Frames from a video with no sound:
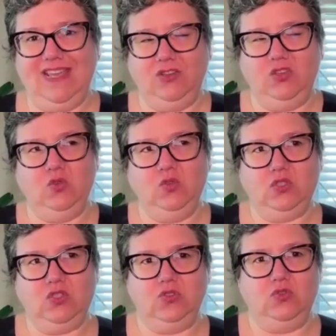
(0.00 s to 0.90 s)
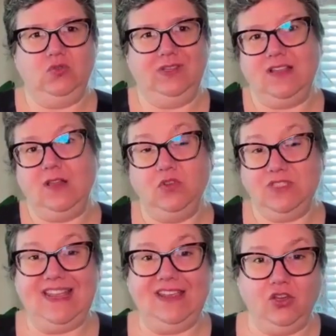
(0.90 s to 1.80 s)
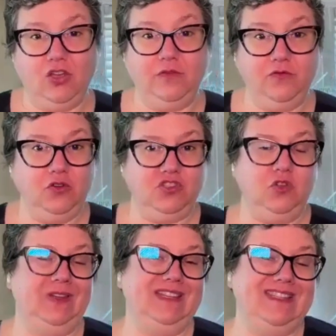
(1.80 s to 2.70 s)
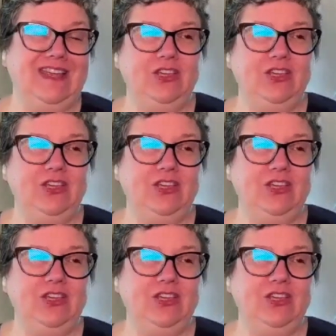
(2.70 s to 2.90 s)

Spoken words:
We get used to, it's almost like a comfort zone.